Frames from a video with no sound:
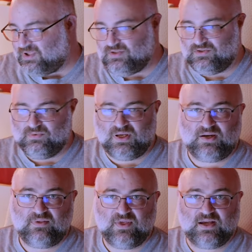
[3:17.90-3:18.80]
really doing
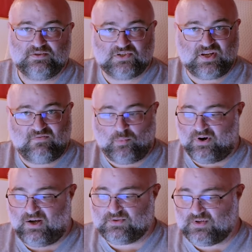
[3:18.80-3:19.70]
anything. I just have a
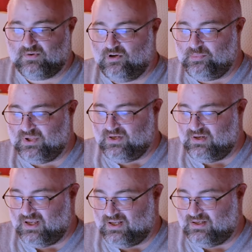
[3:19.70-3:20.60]
browser
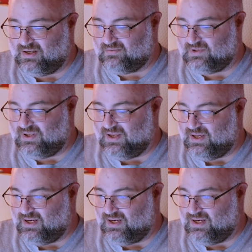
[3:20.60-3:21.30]
open and not really